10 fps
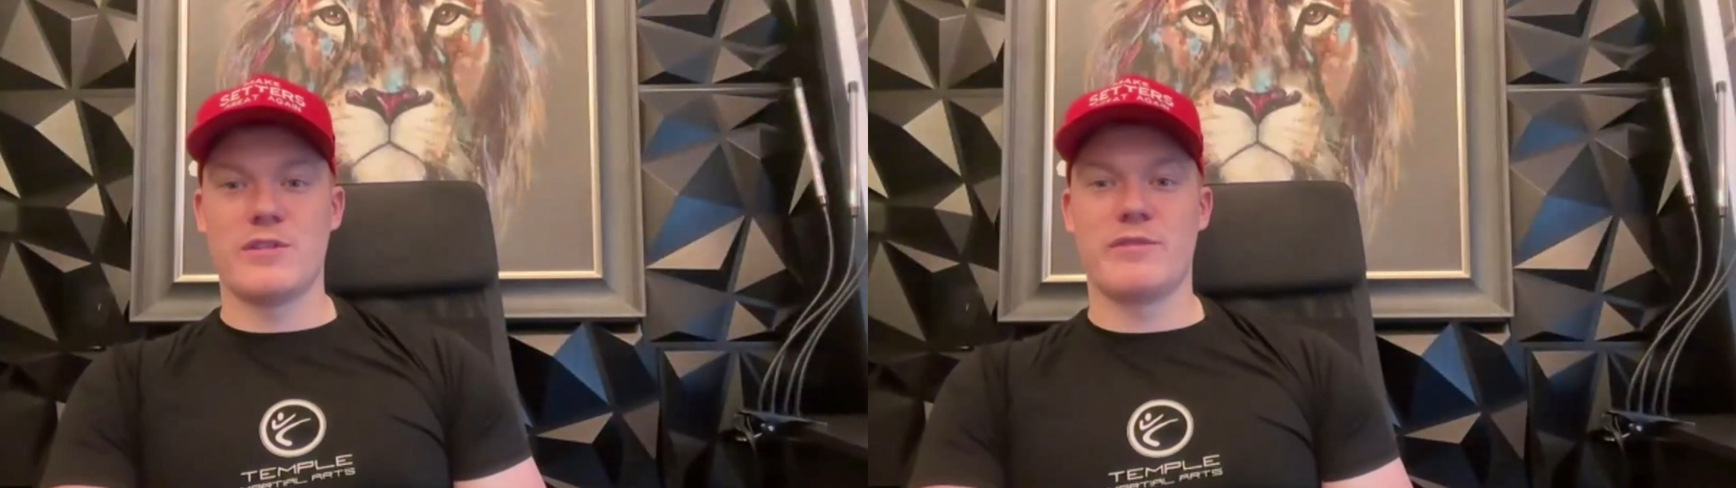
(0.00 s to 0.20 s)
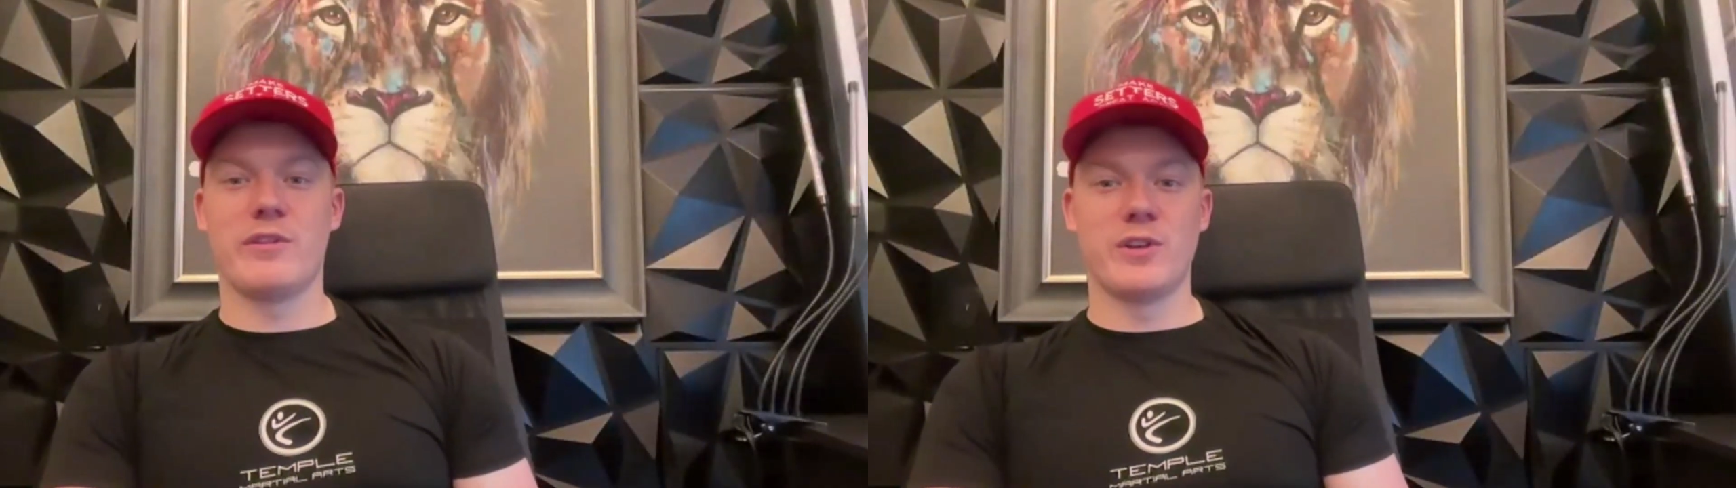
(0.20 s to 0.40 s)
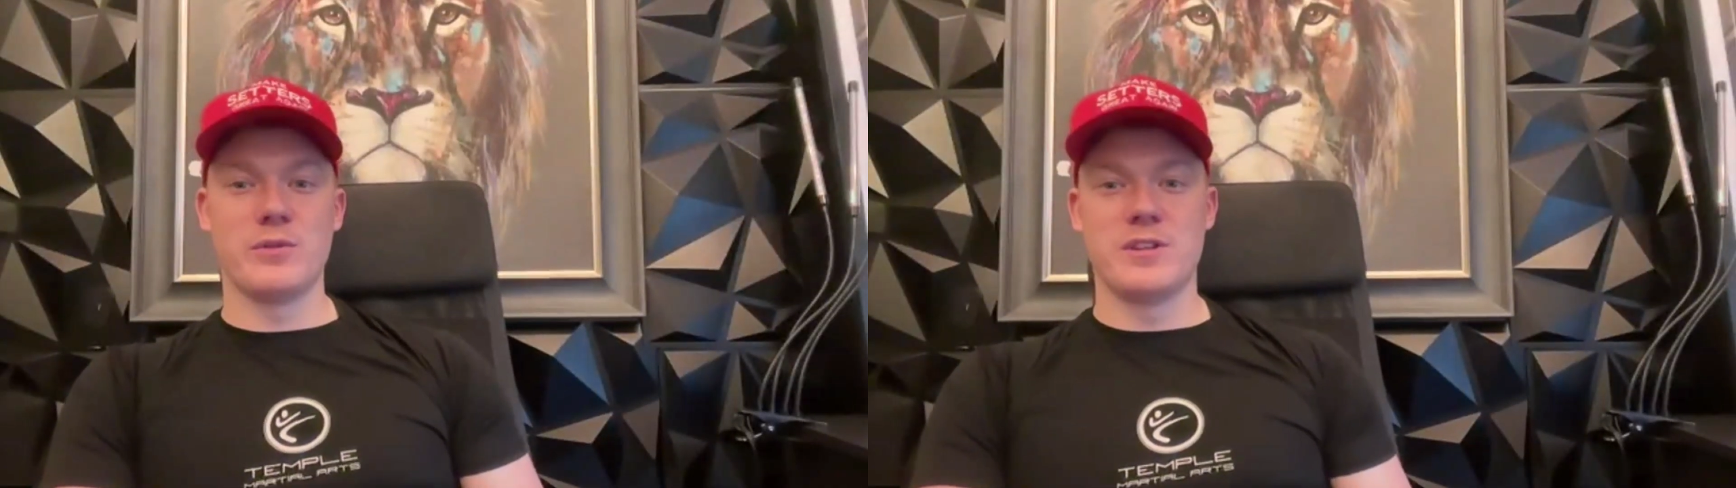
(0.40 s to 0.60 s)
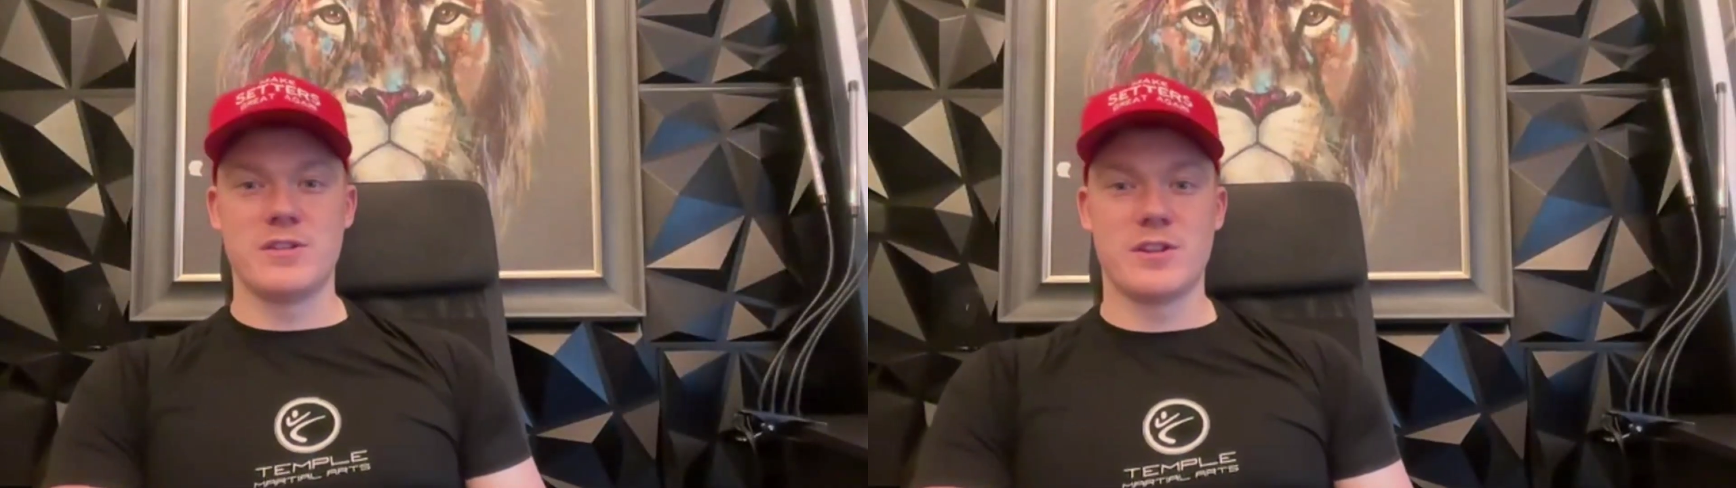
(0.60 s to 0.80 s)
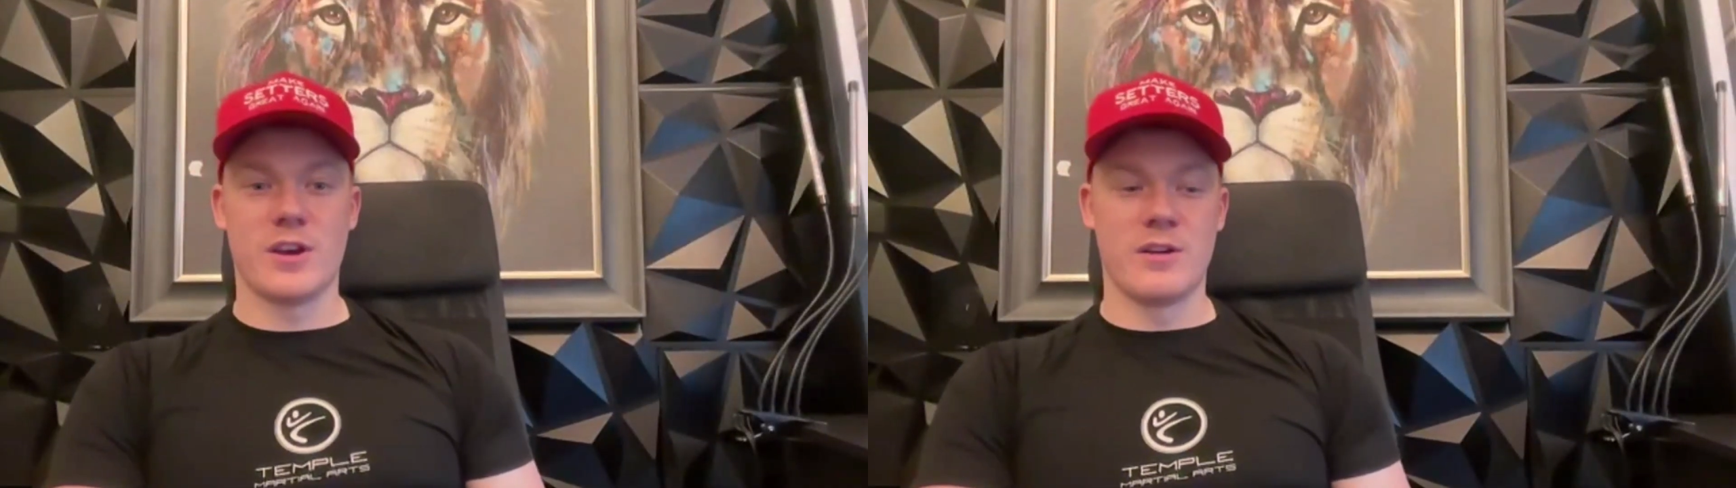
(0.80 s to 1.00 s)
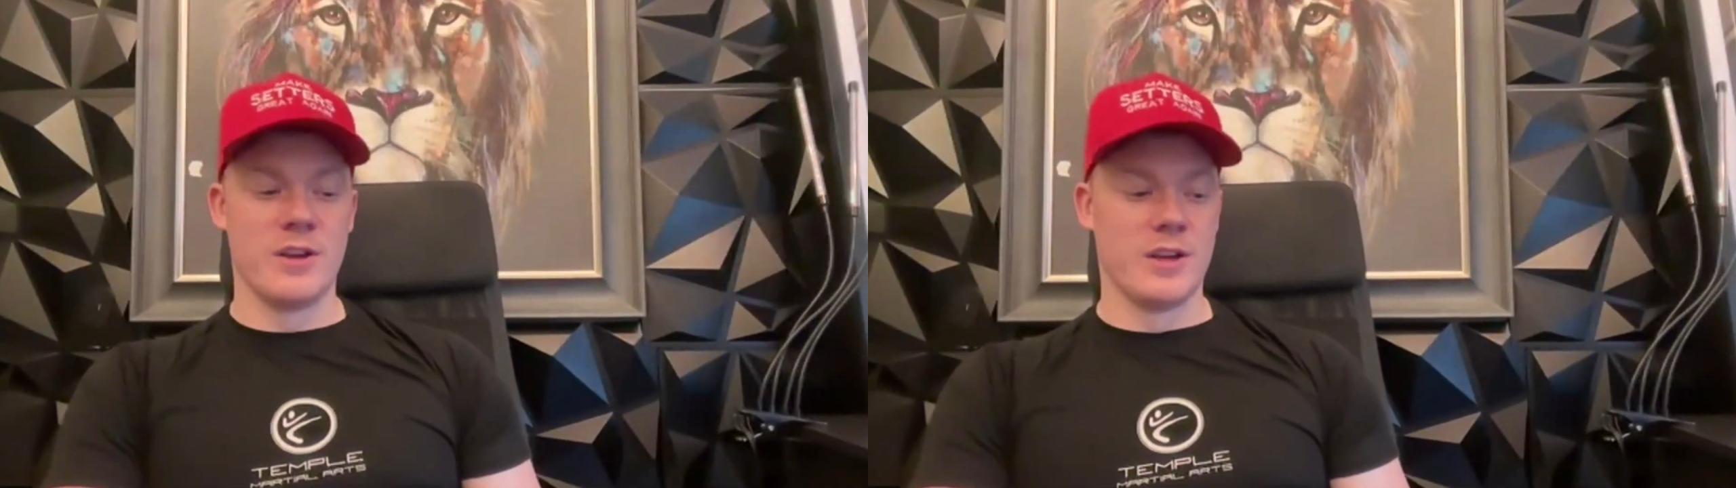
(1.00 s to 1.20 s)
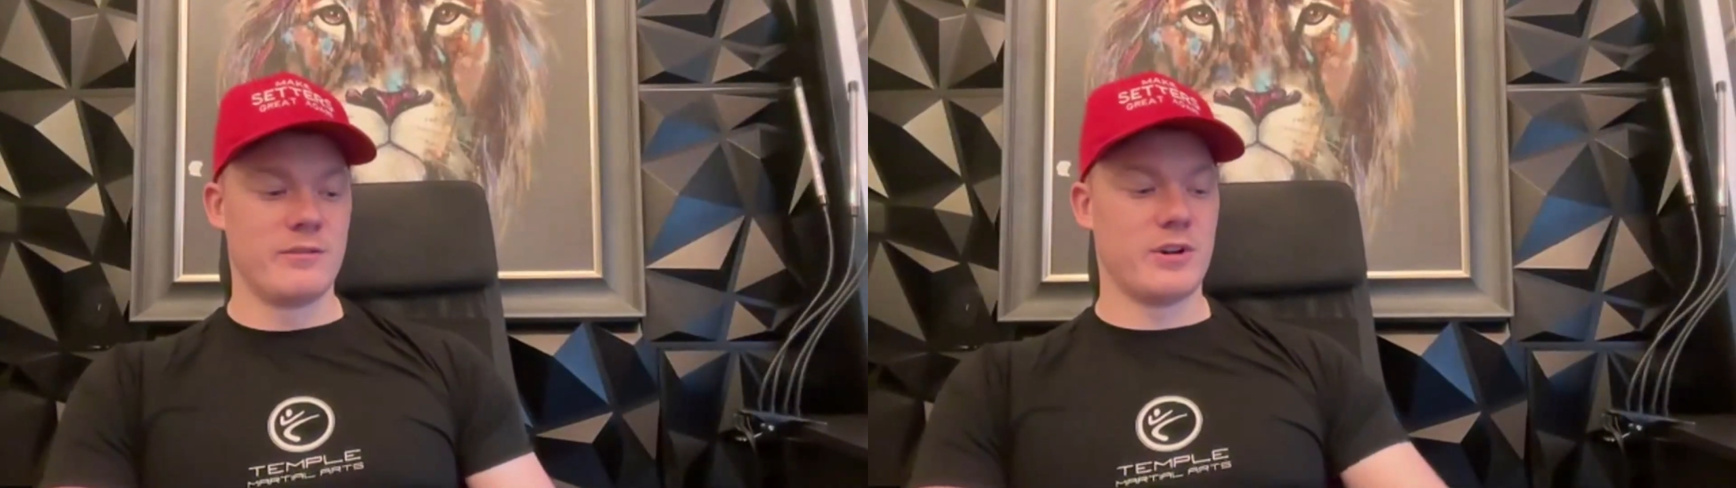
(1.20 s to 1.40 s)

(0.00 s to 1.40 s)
So if I've noticed that,